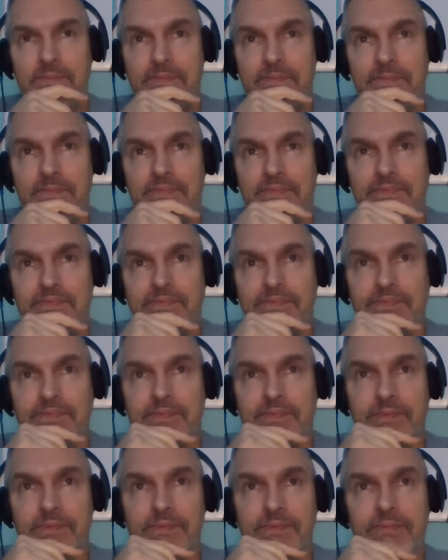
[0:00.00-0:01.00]

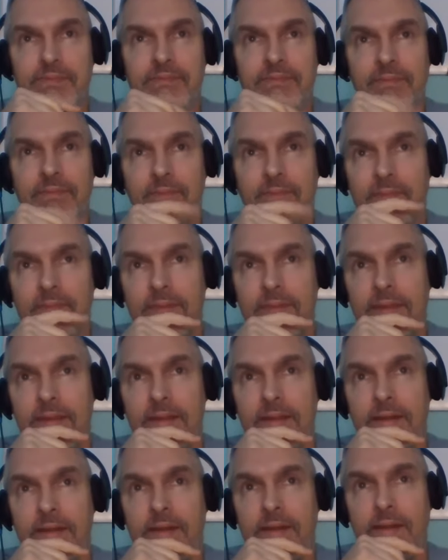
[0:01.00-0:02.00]

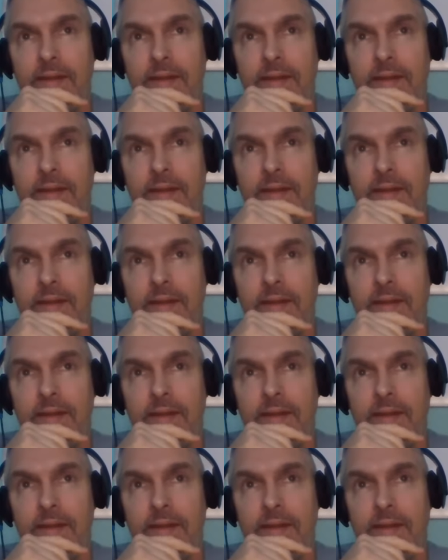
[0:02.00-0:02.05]
Nobody speaks.